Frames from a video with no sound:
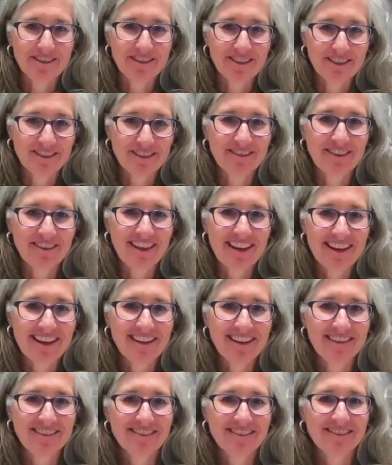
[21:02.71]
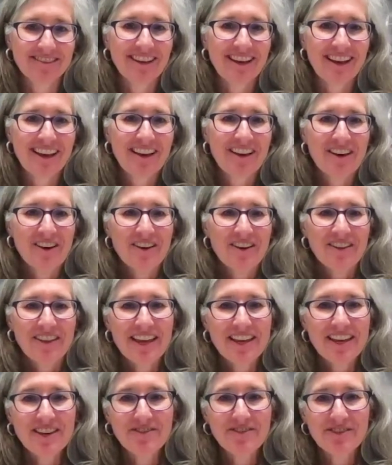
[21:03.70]
So thank you. But.
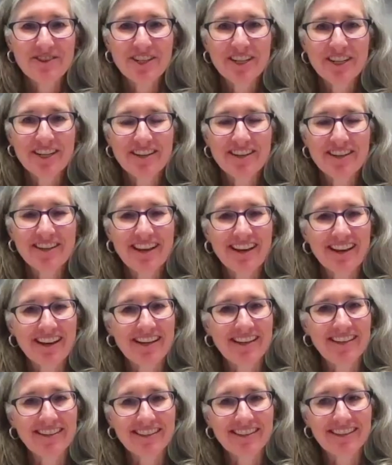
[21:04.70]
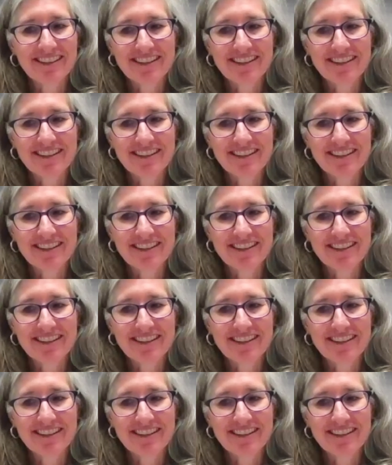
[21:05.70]
Thank you for sharing that.